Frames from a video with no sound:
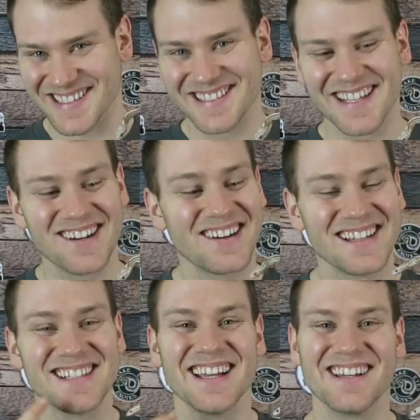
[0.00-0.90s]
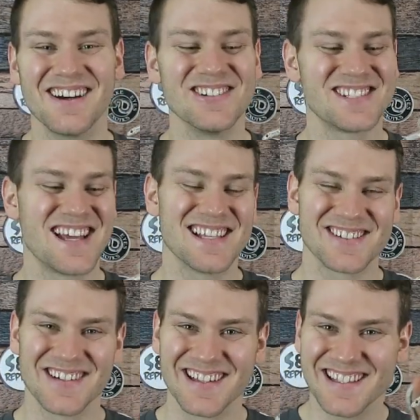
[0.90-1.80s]
This here is a ghost
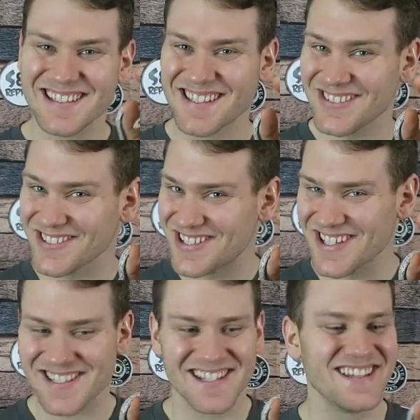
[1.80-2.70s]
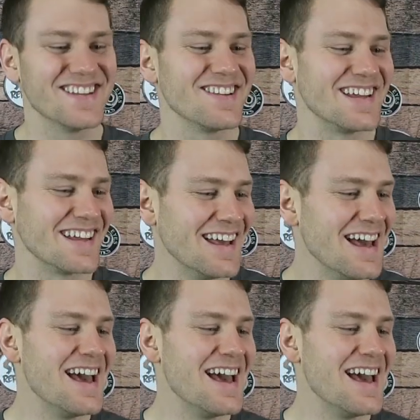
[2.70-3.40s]
tessera, and this girl's just a yearling.